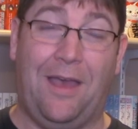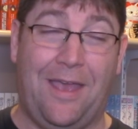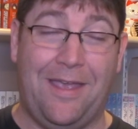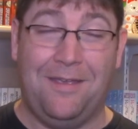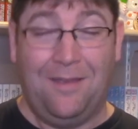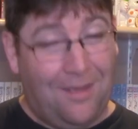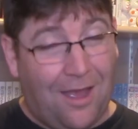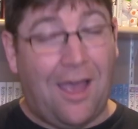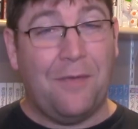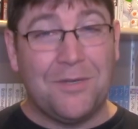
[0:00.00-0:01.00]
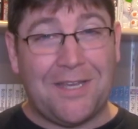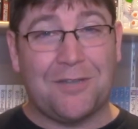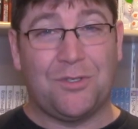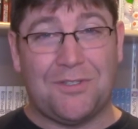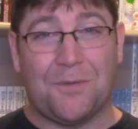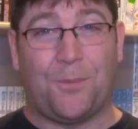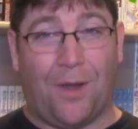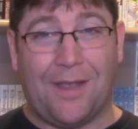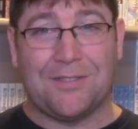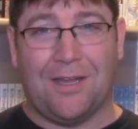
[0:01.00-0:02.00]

I was actually surprised.